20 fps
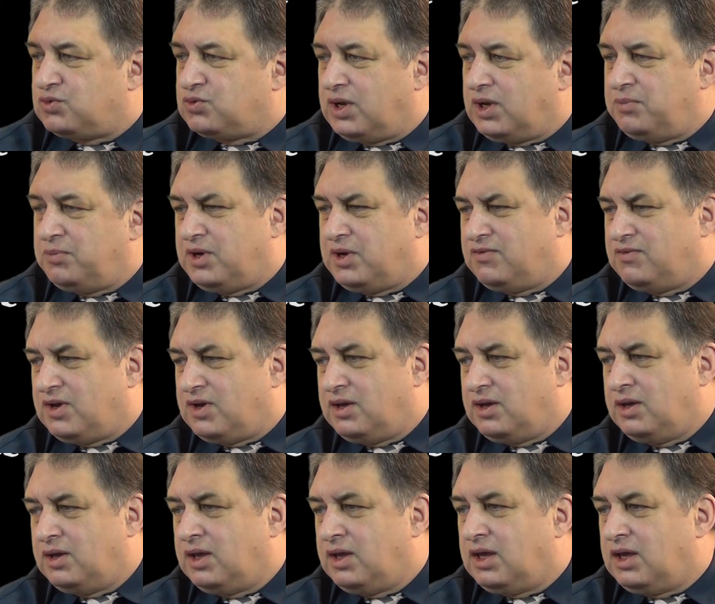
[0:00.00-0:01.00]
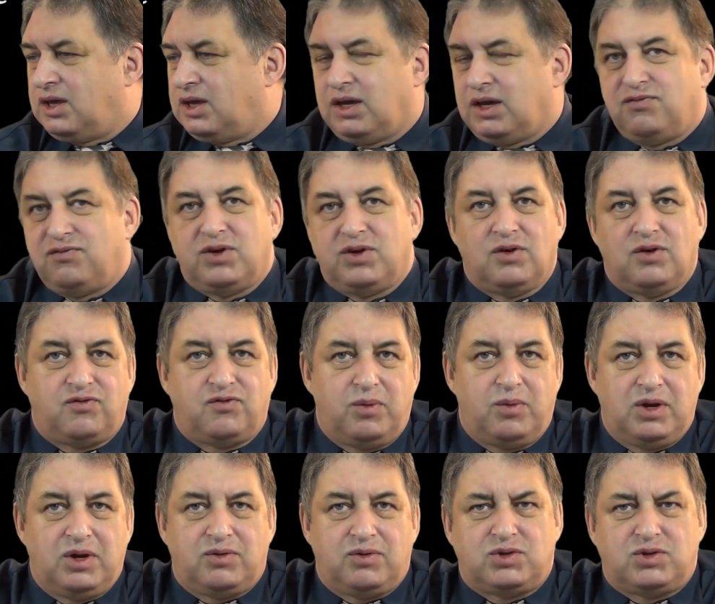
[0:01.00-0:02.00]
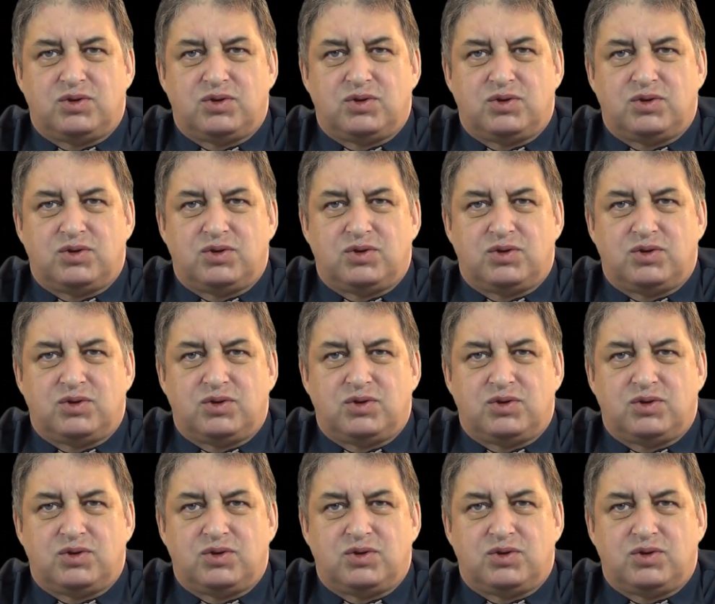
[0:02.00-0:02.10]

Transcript: Dreamweaver, if you're not familiar with